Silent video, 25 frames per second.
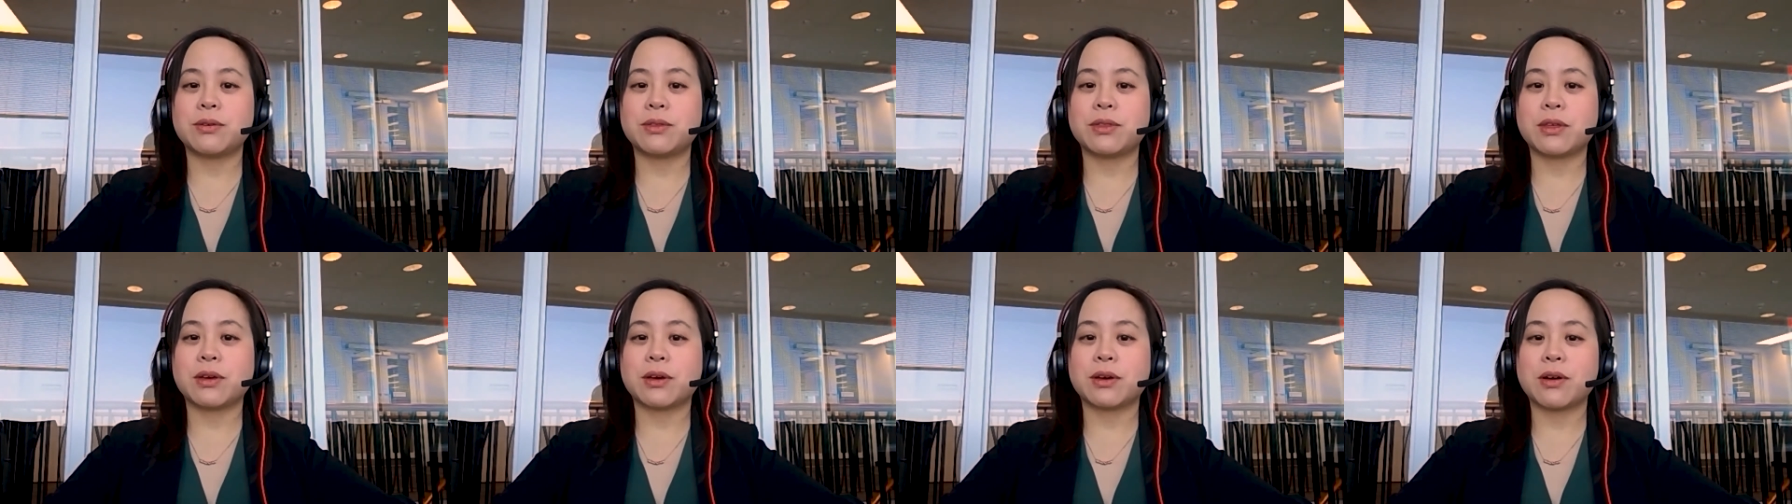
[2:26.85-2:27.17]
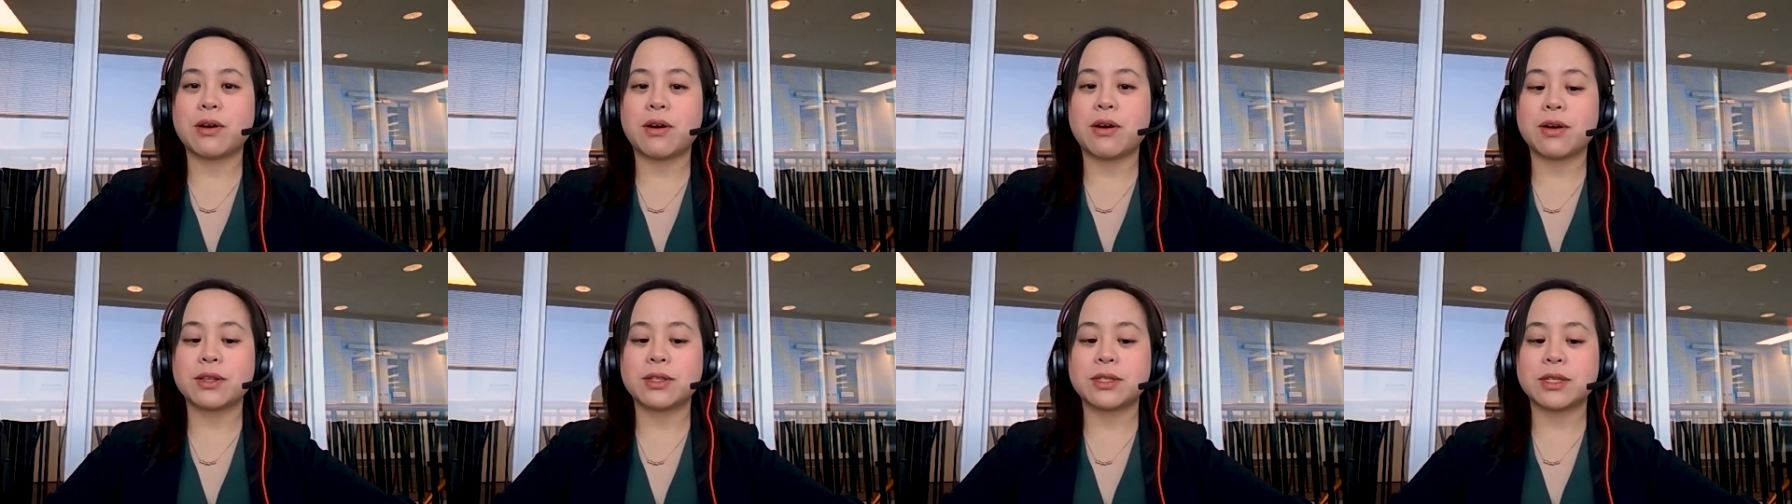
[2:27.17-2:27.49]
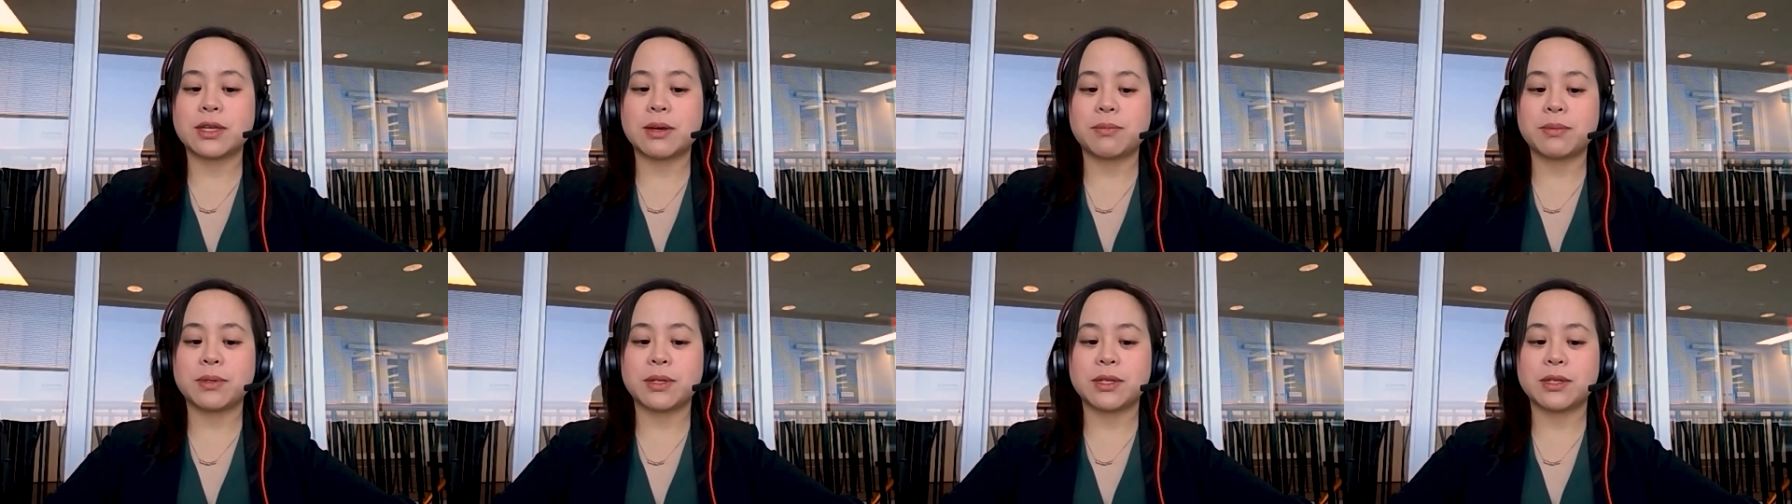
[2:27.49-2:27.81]
The
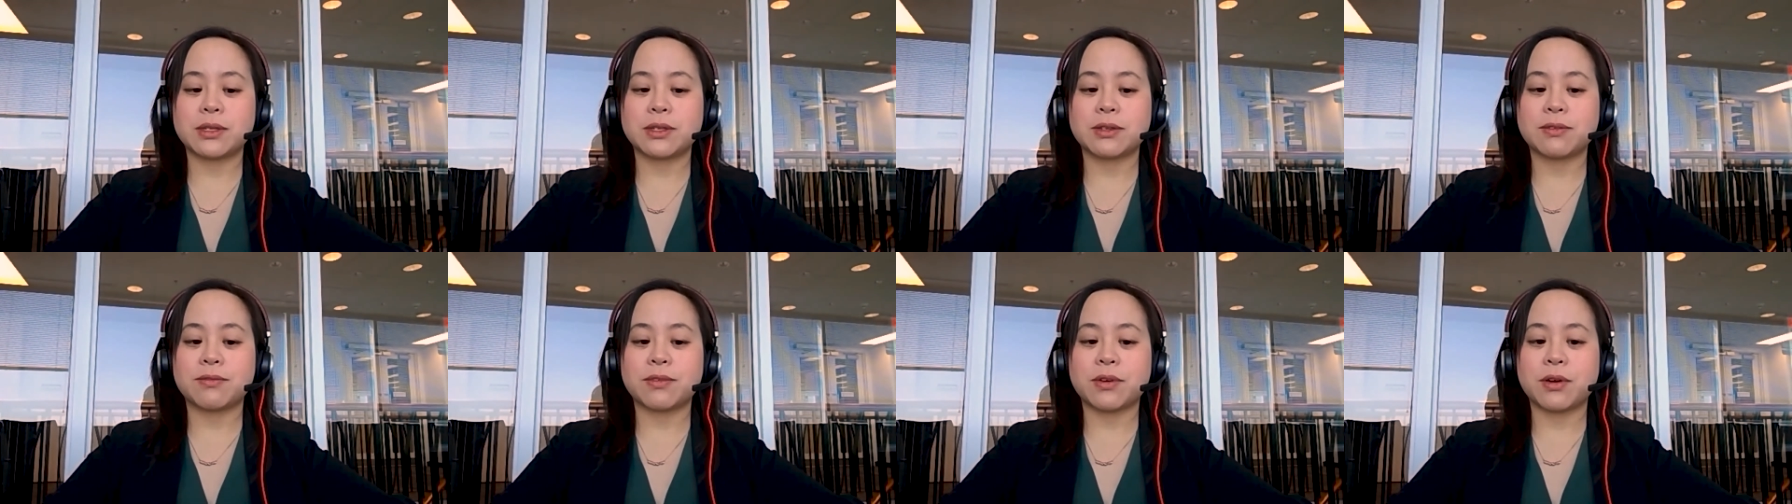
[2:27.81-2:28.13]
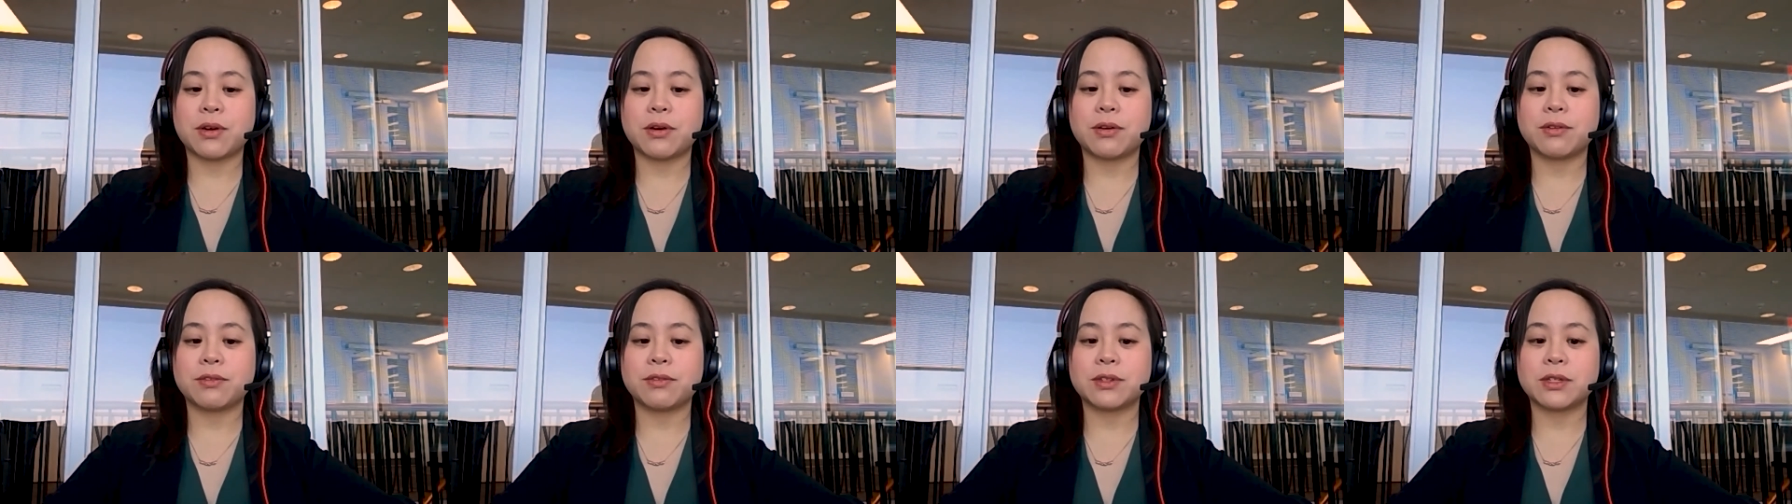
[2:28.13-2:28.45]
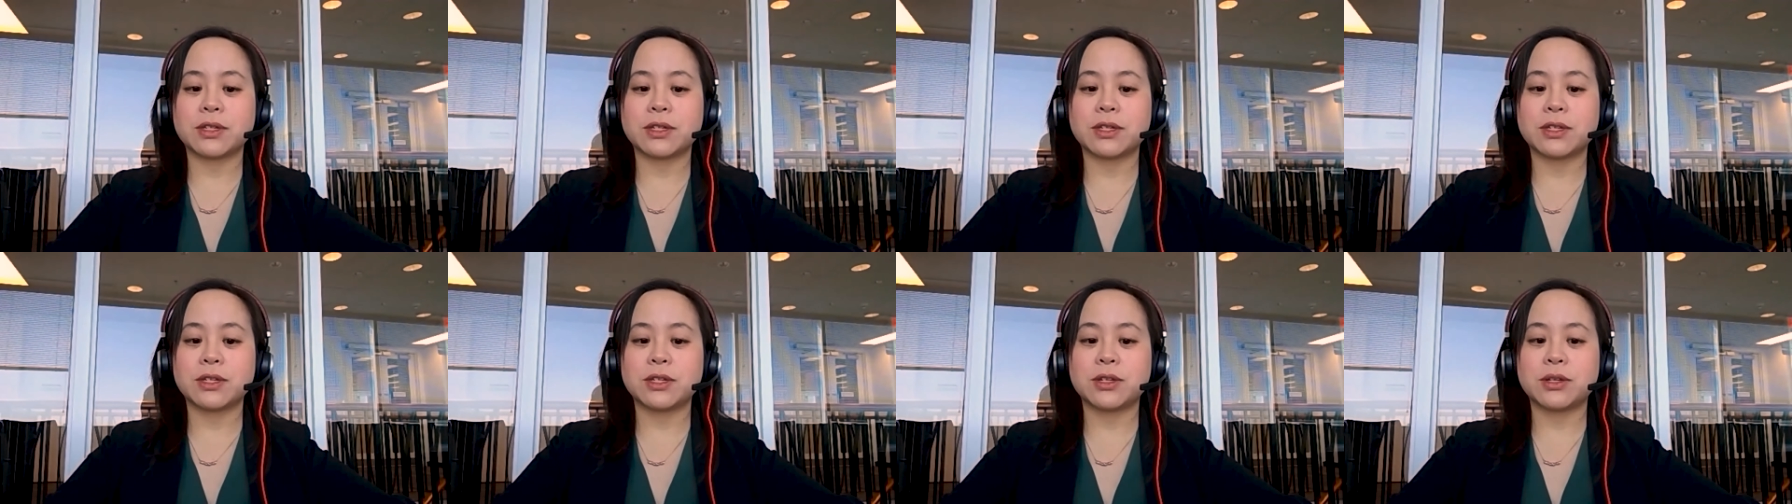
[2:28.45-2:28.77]
concept is evolved
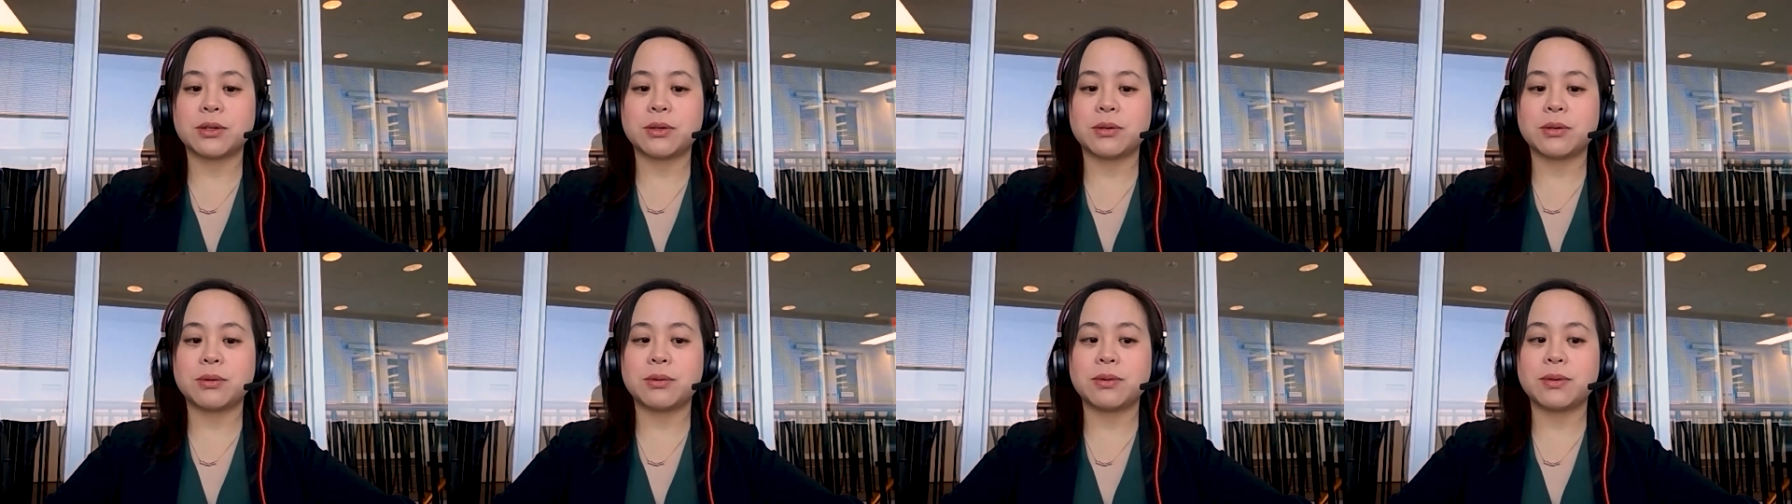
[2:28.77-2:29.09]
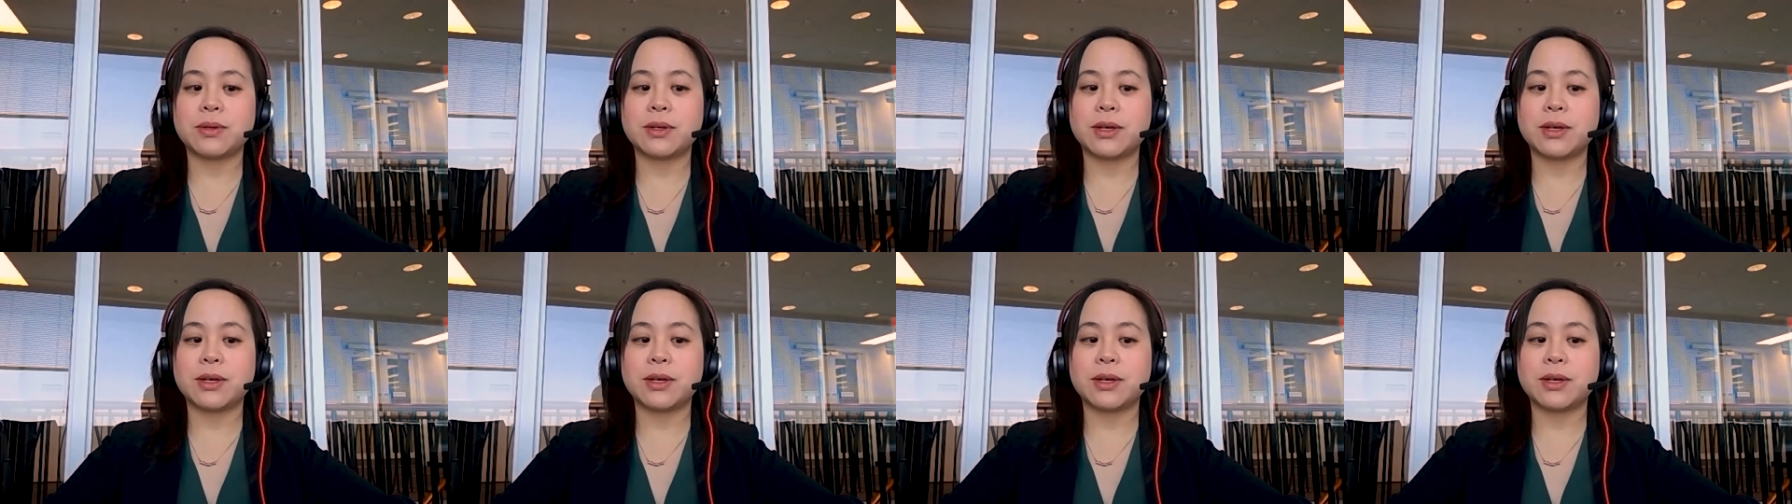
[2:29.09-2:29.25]
to